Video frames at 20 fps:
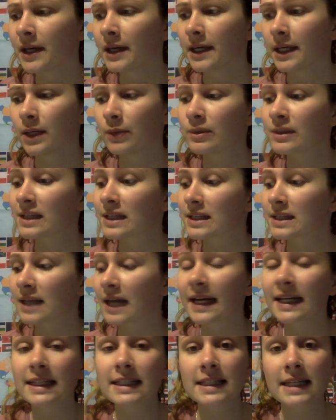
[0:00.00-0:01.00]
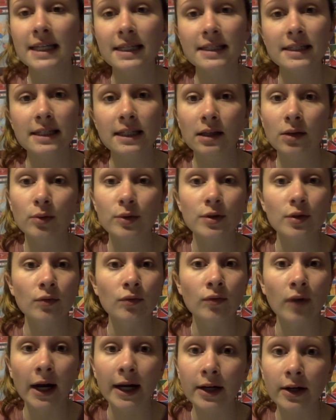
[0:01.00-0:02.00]
He was a scientist. He was a
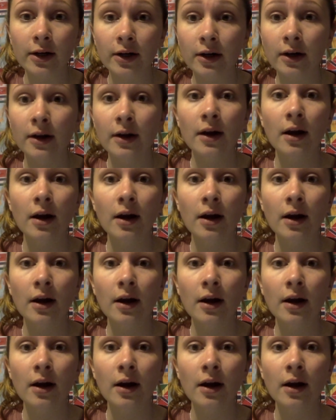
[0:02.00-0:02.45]
writer.